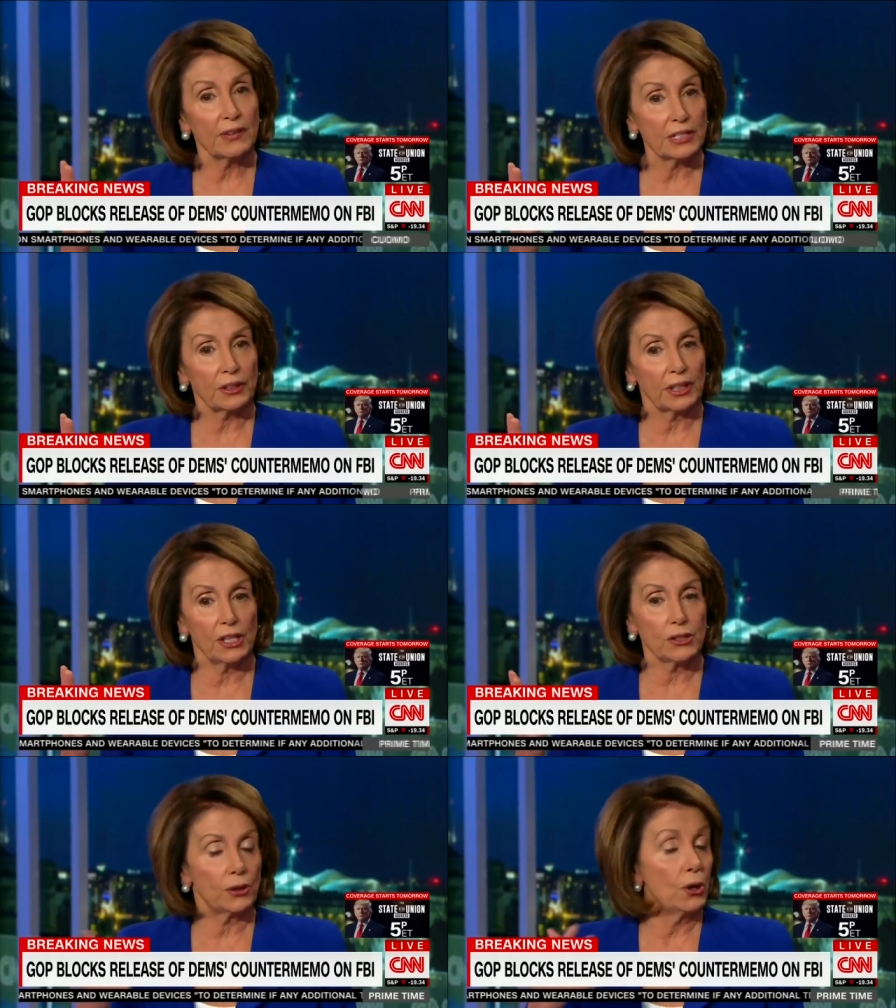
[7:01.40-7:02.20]
the
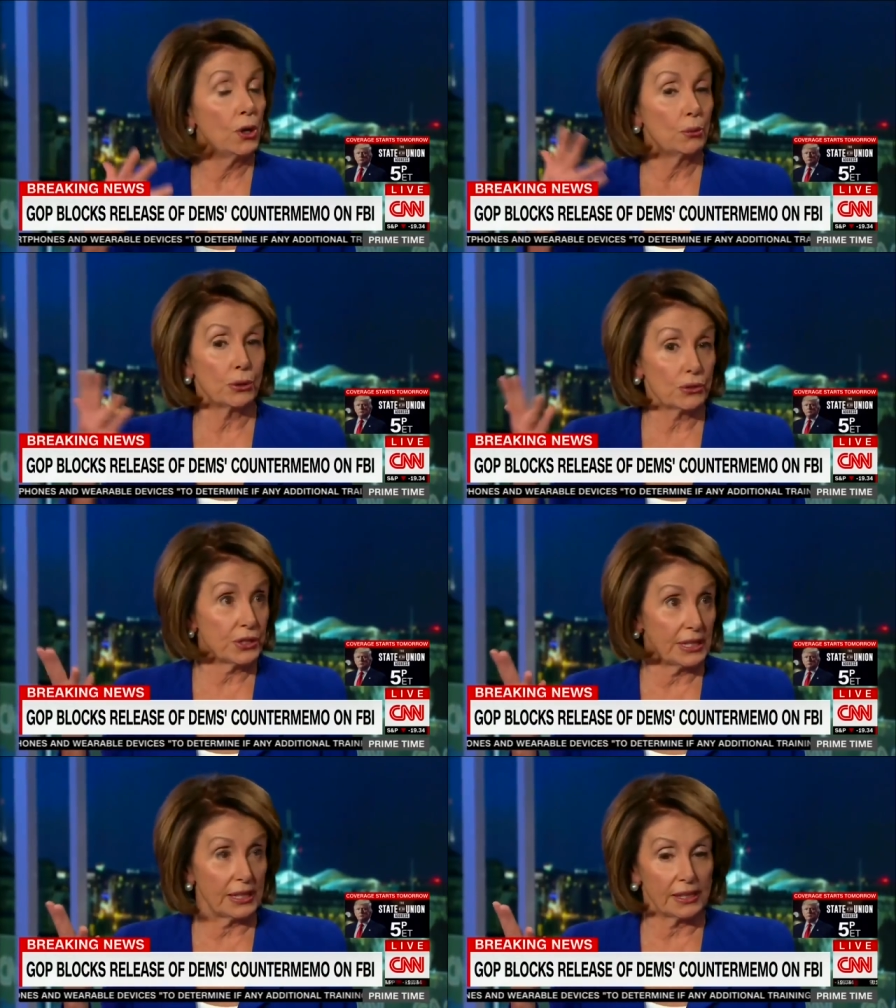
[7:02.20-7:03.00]
investigation
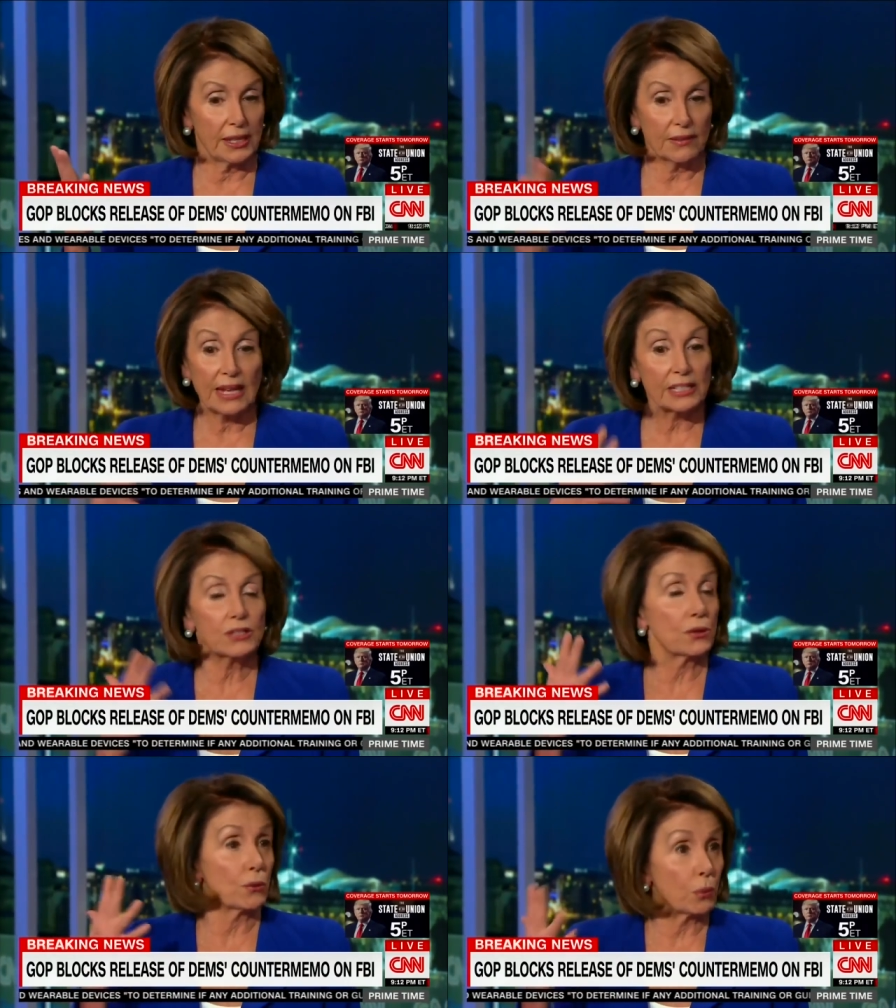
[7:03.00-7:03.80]
proceed.
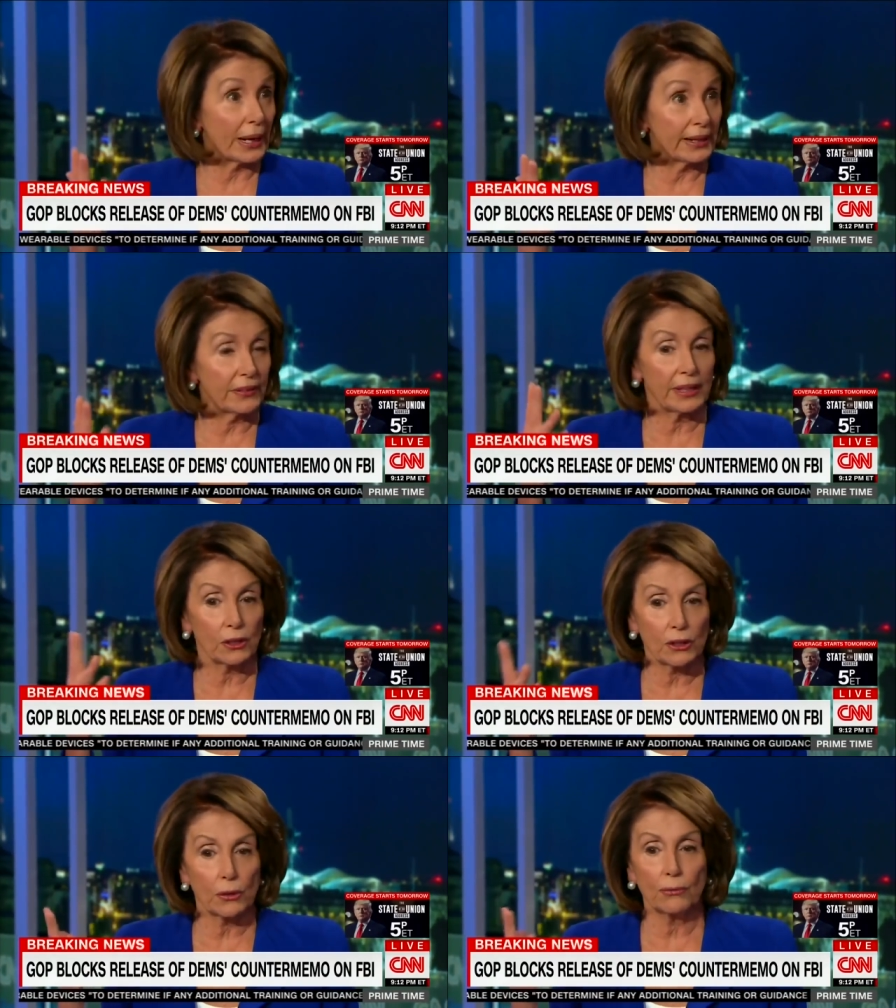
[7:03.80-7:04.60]
That's the right
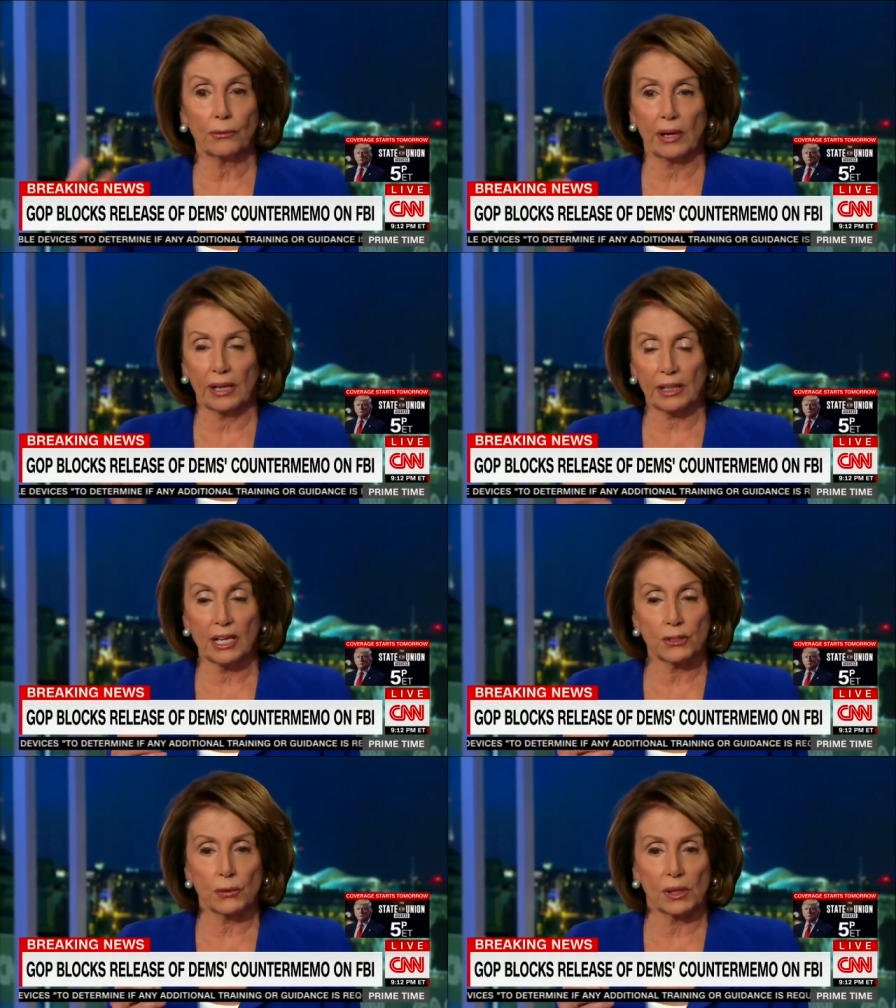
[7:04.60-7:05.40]
thing to do for our
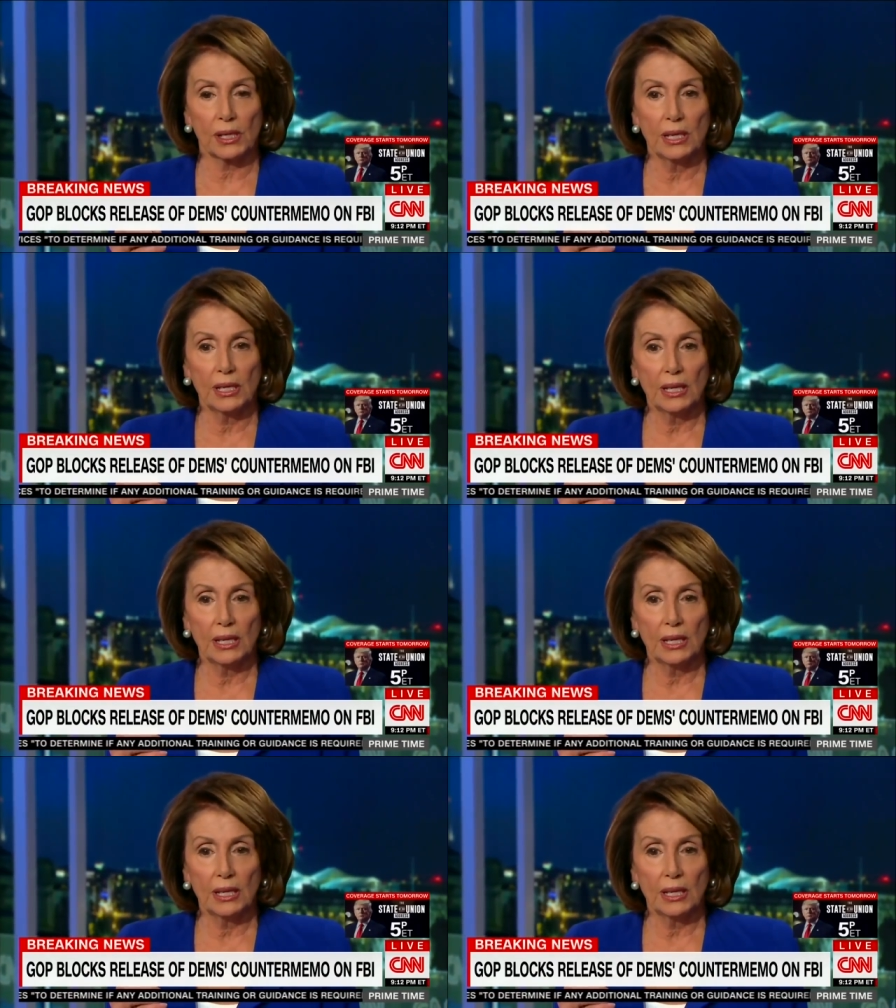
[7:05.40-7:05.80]
country.